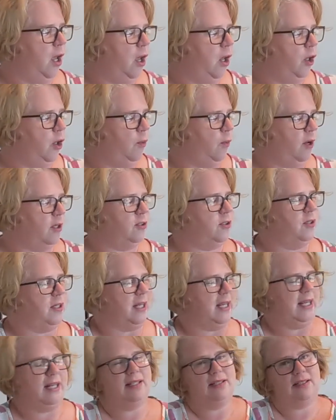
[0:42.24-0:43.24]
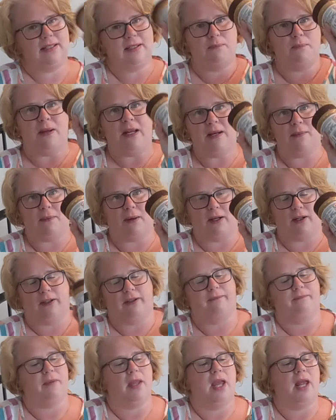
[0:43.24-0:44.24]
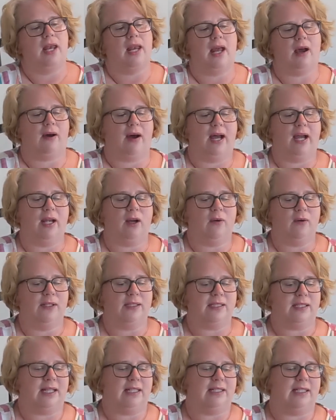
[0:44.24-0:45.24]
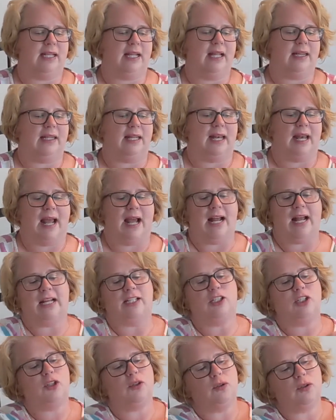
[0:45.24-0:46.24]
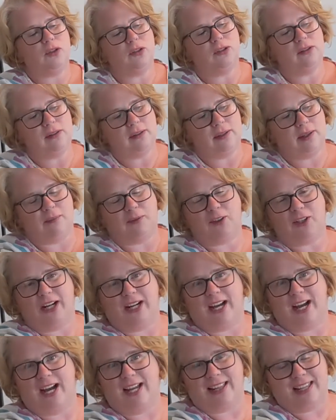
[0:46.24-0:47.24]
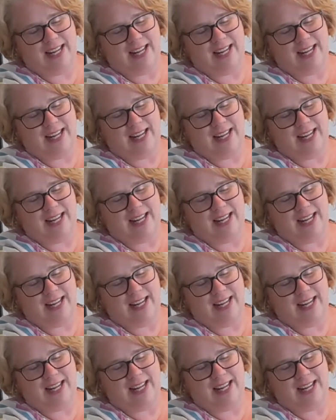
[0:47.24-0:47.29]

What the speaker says: You also need some peanut butter. Now, I always like to get the natural, I'm trying to hide